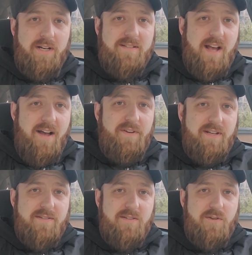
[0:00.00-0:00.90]
it's
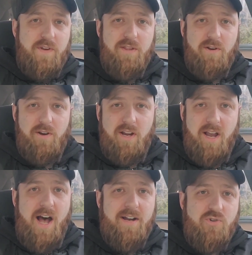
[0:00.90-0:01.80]
obvious you've either
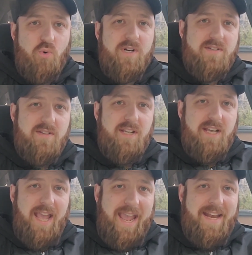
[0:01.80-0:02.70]
got DROID
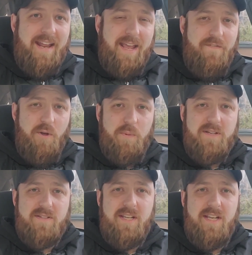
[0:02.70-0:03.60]
C and
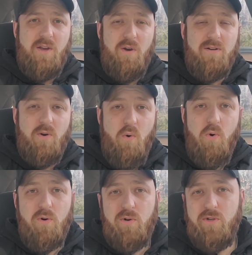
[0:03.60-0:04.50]
AFLPC,
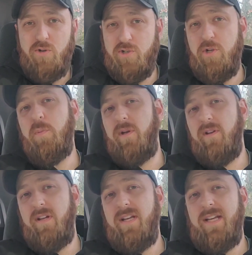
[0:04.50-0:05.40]
or you're stupid.
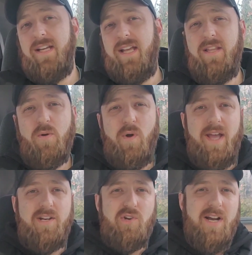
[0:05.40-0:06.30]
Either
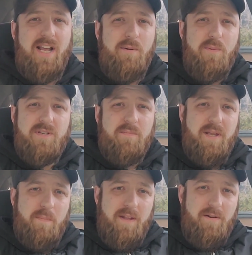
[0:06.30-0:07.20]
way, try to come up with
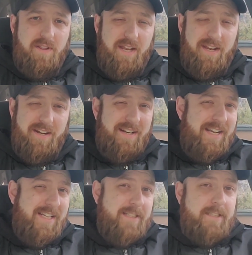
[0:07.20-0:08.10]
something better than,
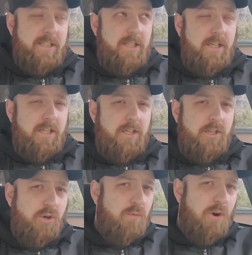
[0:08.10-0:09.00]

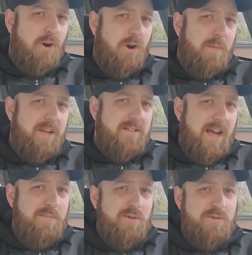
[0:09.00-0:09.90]
"You're wrong because
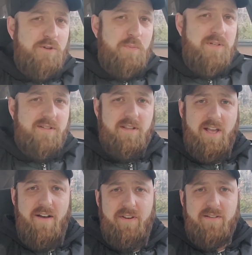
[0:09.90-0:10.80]
I'm too stupid to see
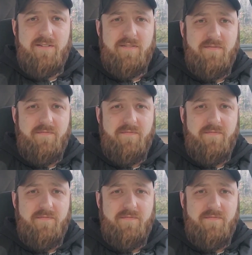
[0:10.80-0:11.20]
the obvious."